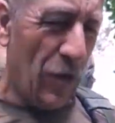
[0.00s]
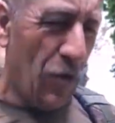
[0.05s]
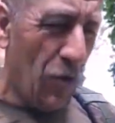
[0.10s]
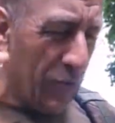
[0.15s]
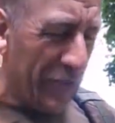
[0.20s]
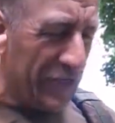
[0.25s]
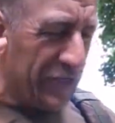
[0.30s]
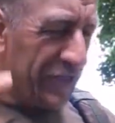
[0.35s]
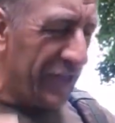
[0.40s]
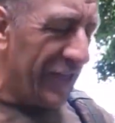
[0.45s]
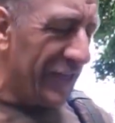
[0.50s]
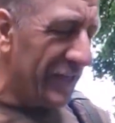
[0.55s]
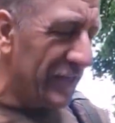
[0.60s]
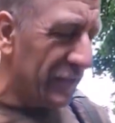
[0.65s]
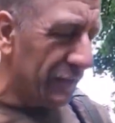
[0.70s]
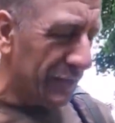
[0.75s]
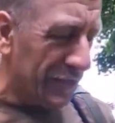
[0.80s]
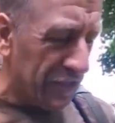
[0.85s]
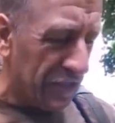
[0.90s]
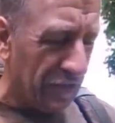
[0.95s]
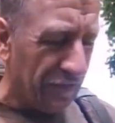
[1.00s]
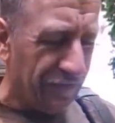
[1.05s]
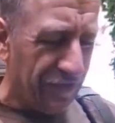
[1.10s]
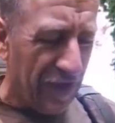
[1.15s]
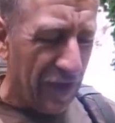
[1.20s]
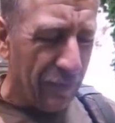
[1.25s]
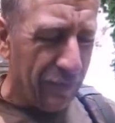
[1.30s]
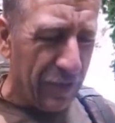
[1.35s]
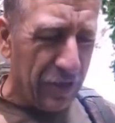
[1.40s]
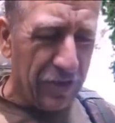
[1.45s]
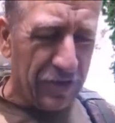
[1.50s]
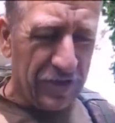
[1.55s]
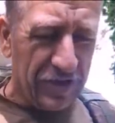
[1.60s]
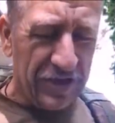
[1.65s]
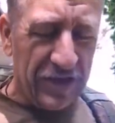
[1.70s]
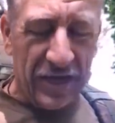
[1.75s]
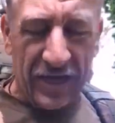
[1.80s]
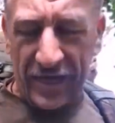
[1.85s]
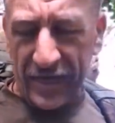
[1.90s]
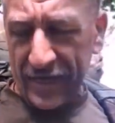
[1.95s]
always think to myself that a
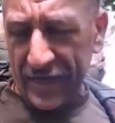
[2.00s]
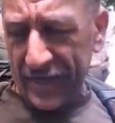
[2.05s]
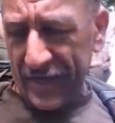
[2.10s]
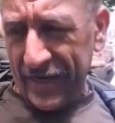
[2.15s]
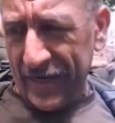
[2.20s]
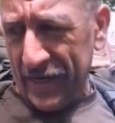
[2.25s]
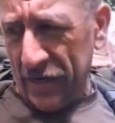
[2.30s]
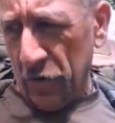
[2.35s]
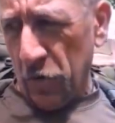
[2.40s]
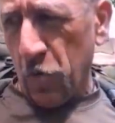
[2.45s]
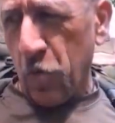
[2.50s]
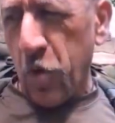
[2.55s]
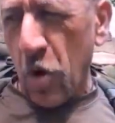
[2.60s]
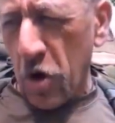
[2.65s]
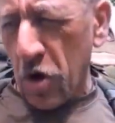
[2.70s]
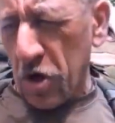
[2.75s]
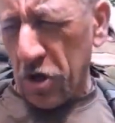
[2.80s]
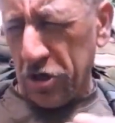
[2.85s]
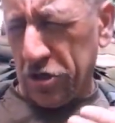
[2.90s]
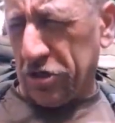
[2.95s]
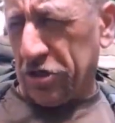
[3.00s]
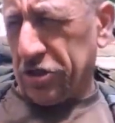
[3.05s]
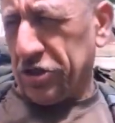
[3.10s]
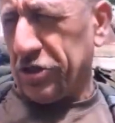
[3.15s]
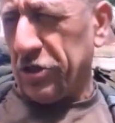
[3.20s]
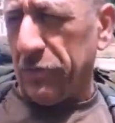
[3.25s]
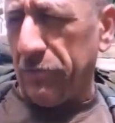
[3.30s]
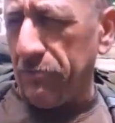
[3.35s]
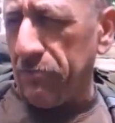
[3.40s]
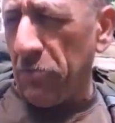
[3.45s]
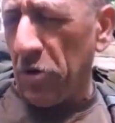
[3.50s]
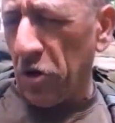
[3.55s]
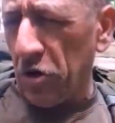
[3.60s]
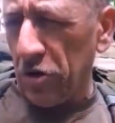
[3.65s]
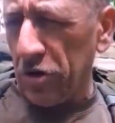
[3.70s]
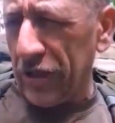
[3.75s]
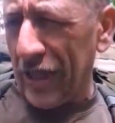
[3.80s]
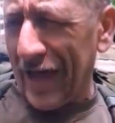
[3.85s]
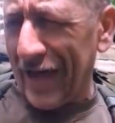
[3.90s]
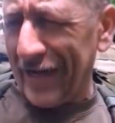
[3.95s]
Bergen works
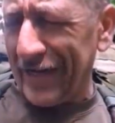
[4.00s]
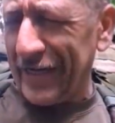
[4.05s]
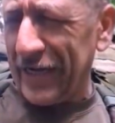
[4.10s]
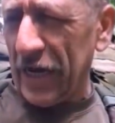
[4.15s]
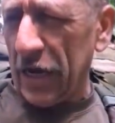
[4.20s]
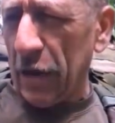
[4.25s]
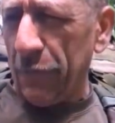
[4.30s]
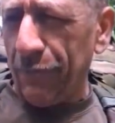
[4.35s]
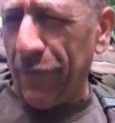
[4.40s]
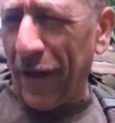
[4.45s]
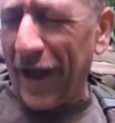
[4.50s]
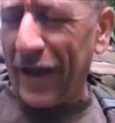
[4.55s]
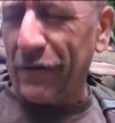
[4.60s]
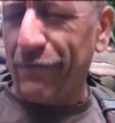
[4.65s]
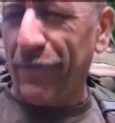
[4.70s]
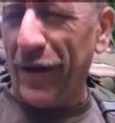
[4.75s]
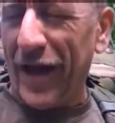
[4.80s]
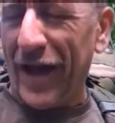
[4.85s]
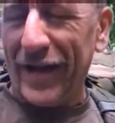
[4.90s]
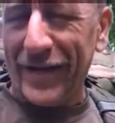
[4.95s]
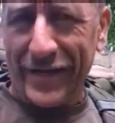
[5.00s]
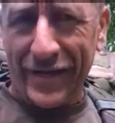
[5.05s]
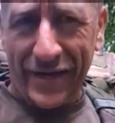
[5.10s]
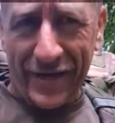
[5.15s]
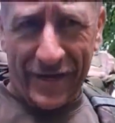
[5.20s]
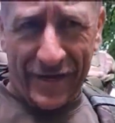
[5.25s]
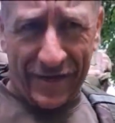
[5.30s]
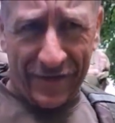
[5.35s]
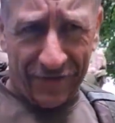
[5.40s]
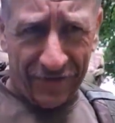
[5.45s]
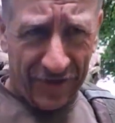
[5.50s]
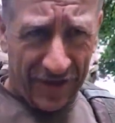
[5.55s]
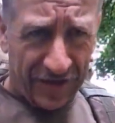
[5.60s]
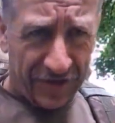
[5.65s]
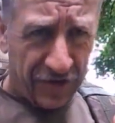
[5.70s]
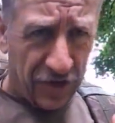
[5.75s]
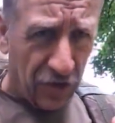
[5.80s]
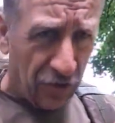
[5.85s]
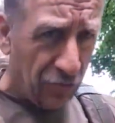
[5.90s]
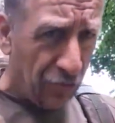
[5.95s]
more like a backpack
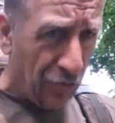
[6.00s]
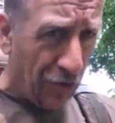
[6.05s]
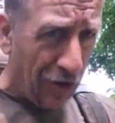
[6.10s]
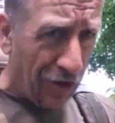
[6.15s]
than a